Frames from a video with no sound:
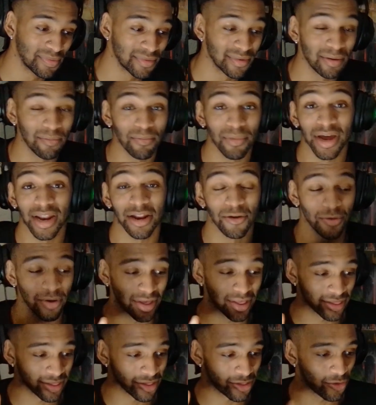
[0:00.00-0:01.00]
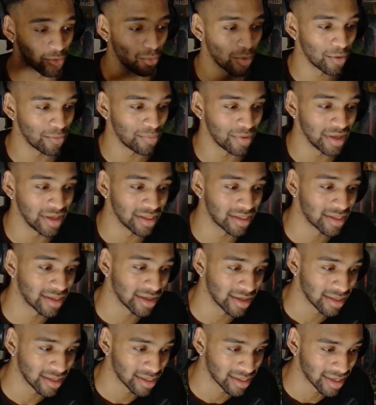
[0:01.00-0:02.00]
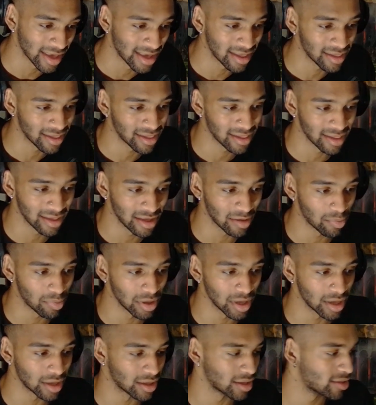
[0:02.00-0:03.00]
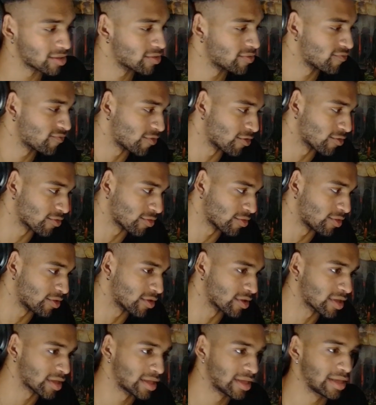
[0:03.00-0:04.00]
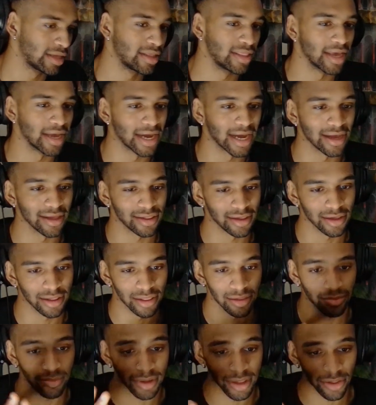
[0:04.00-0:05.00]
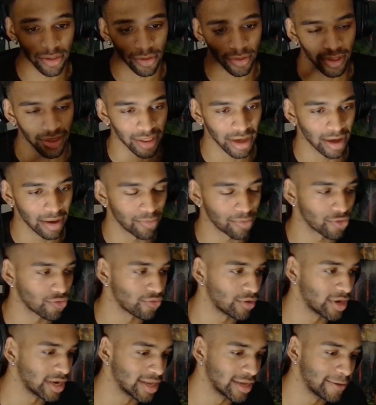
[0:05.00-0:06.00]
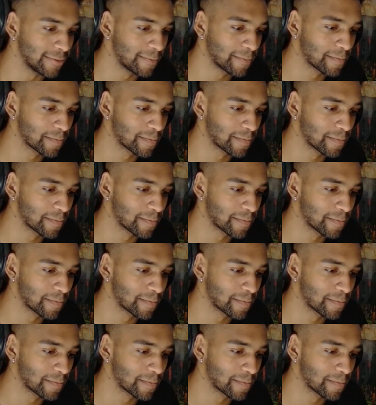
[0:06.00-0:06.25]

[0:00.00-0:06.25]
But anyways, this is the One Piece set sneak peek first look that got sent to me. So let's hop straight in.